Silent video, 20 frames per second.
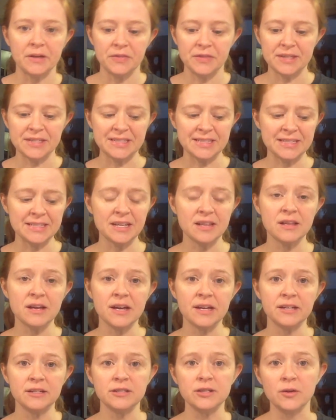This is a
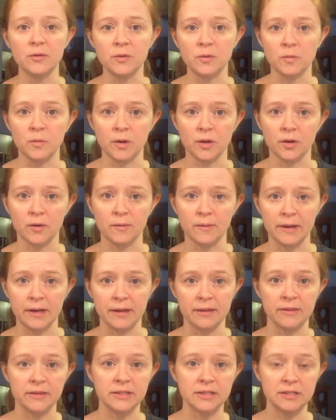lot of dough to work
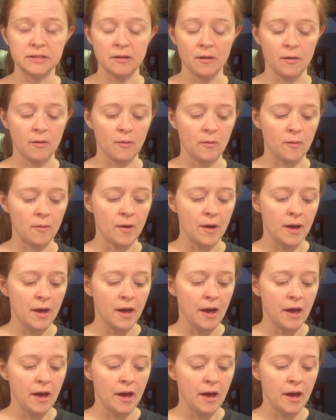with, so